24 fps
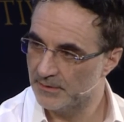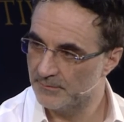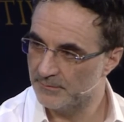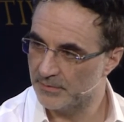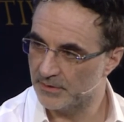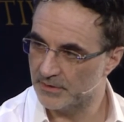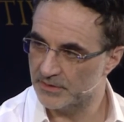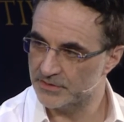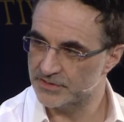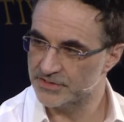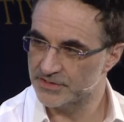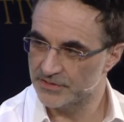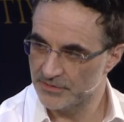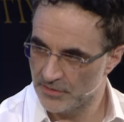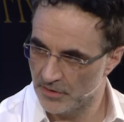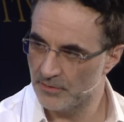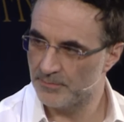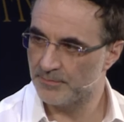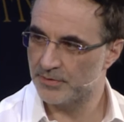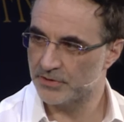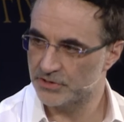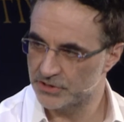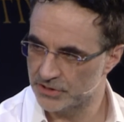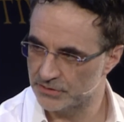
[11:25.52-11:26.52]
because no
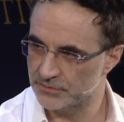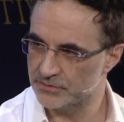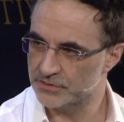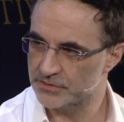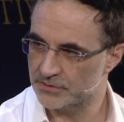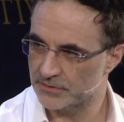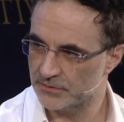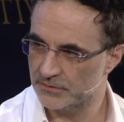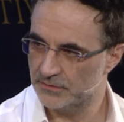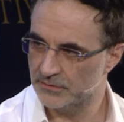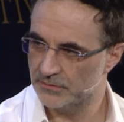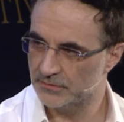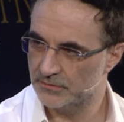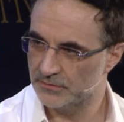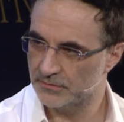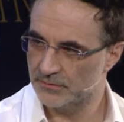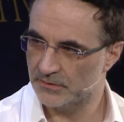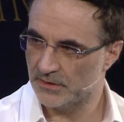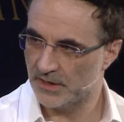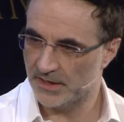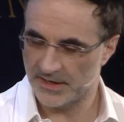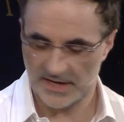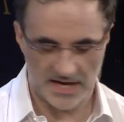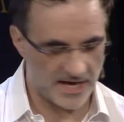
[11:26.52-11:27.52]
producer
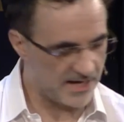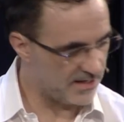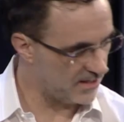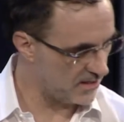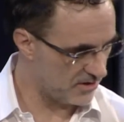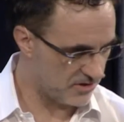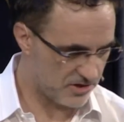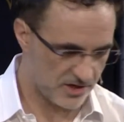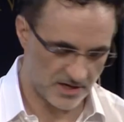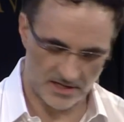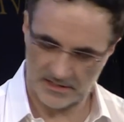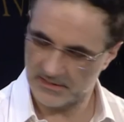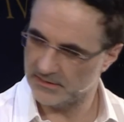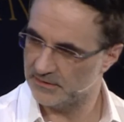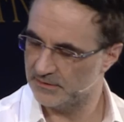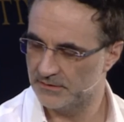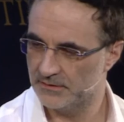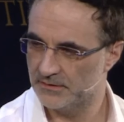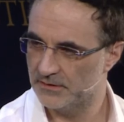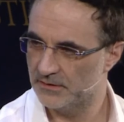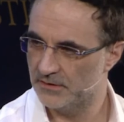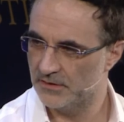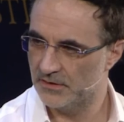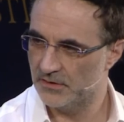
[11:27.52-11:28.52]
at any channel
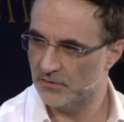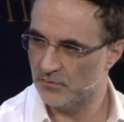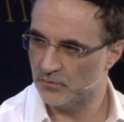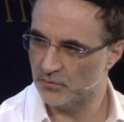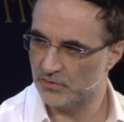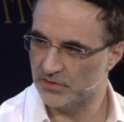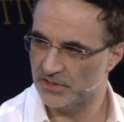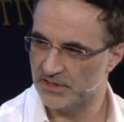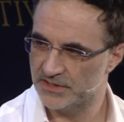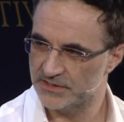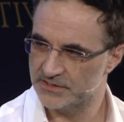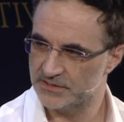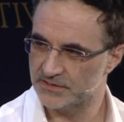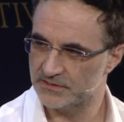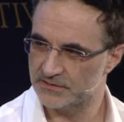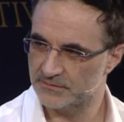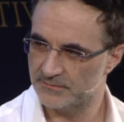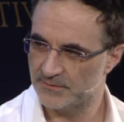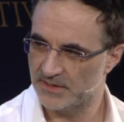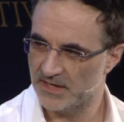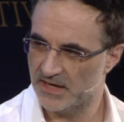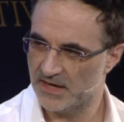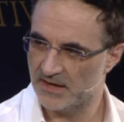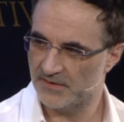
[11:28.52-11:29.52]
would listen to
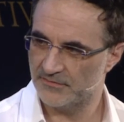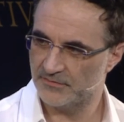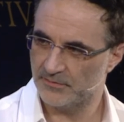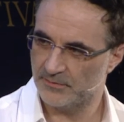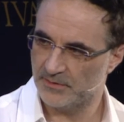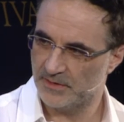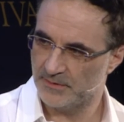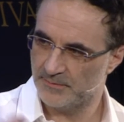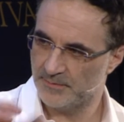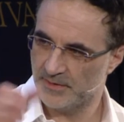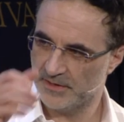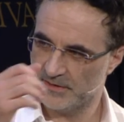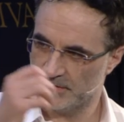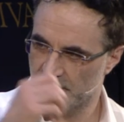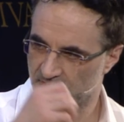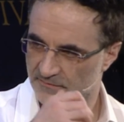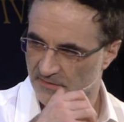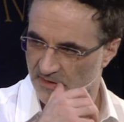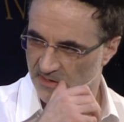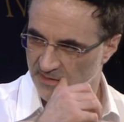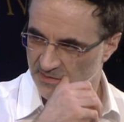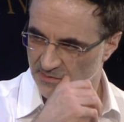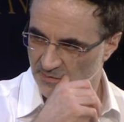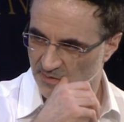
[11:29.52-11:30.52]
me after we did Bionic
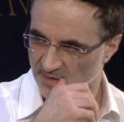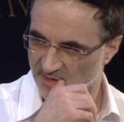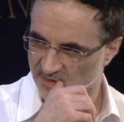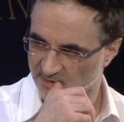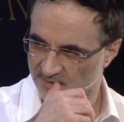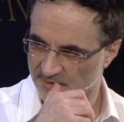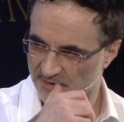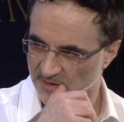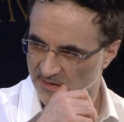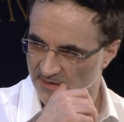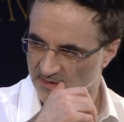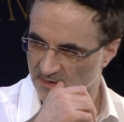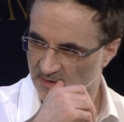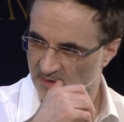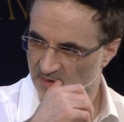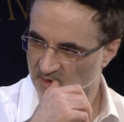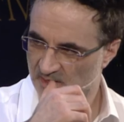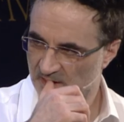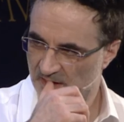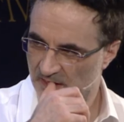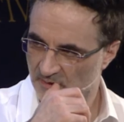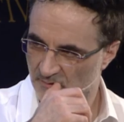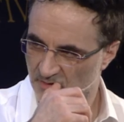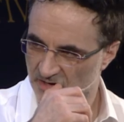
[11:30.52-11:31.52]
Vet in twenty ten. Right.
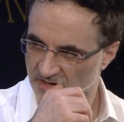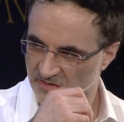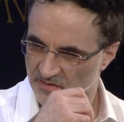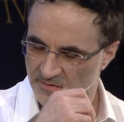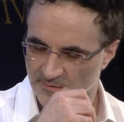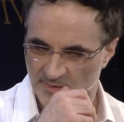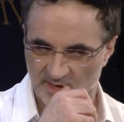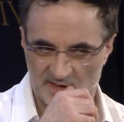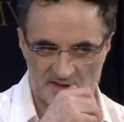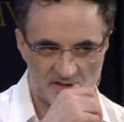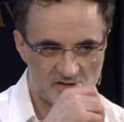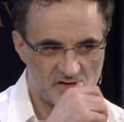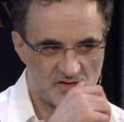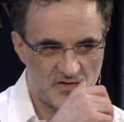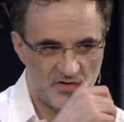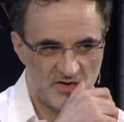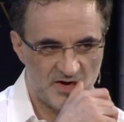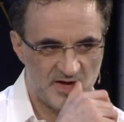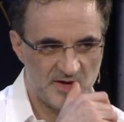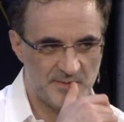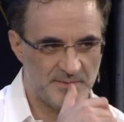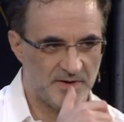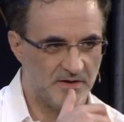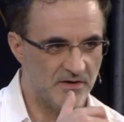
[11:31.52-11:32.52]
I wanted to make a
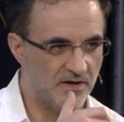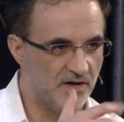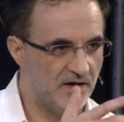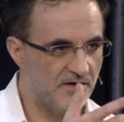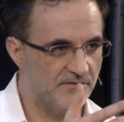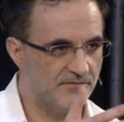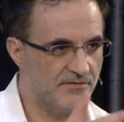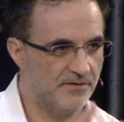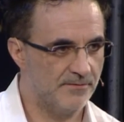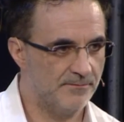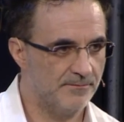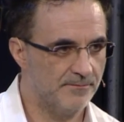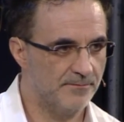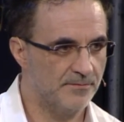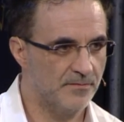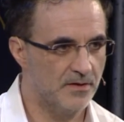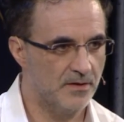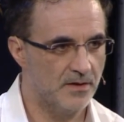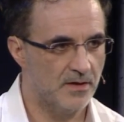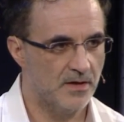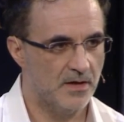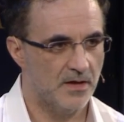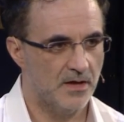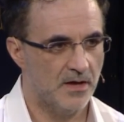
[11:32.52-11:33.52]
story about love.
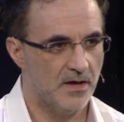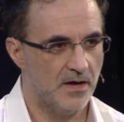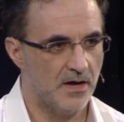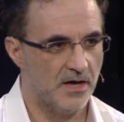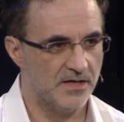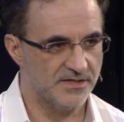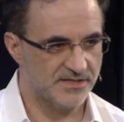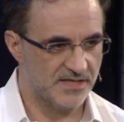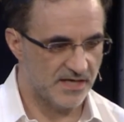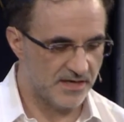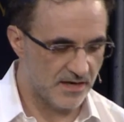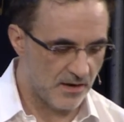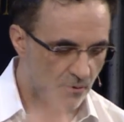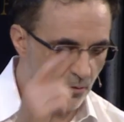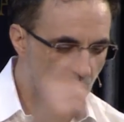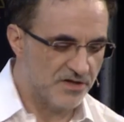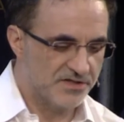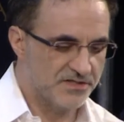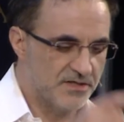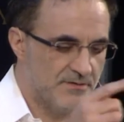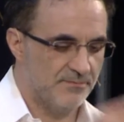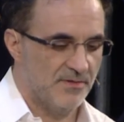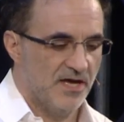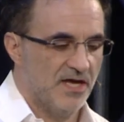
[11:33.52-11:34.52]
I said, I
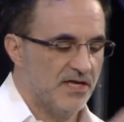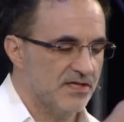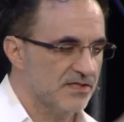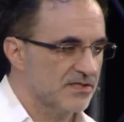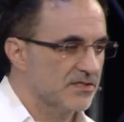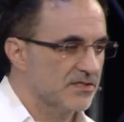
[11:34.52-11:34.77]
want to make a